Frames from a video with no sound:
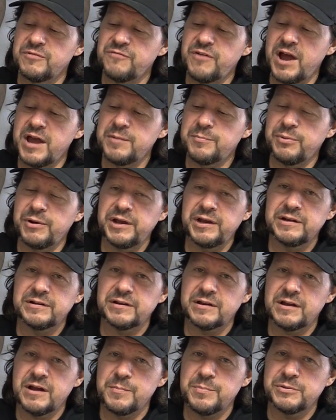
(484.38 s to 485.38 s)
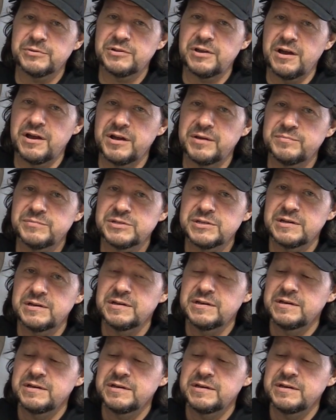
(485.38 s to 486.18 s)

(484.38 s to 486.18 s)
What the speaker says: vibrate a couple times,